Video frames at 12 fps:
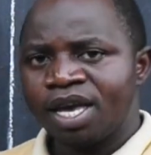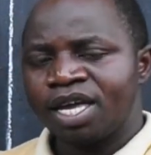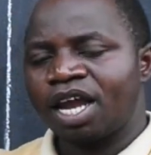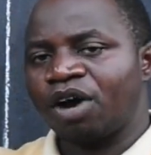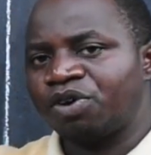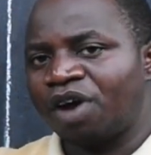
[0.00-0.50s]

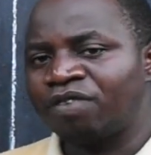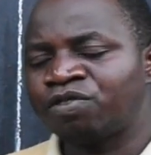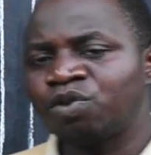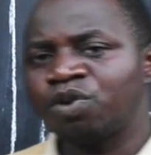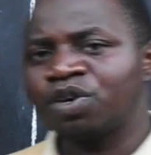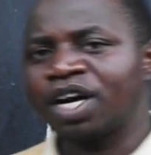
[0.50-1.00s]
Now you have
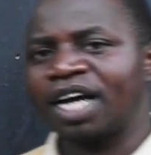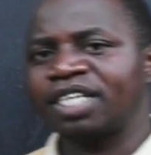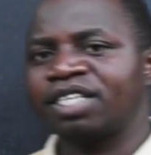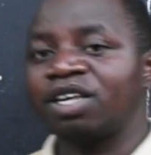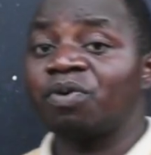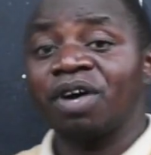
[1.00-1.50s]
to look
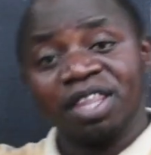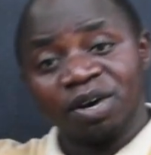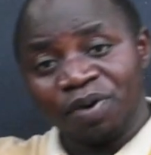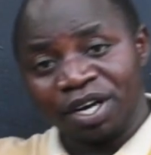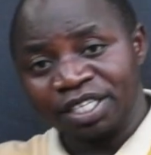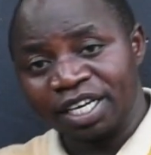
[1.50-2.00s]
at the way the
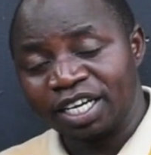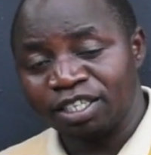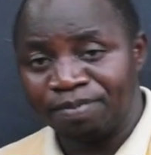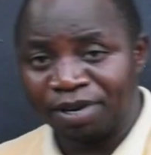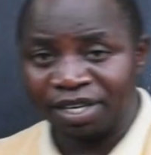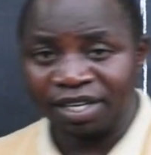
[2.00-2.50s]
question has
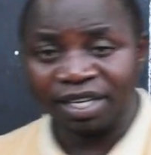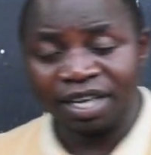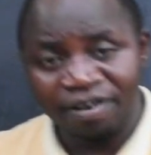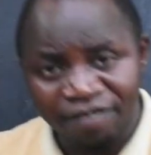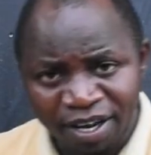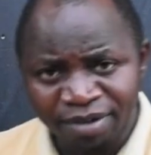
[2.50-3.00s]
been
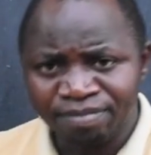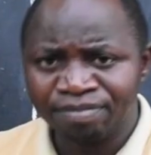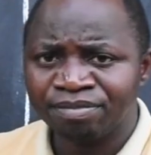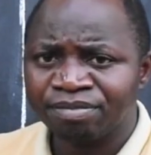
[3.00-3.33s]
given.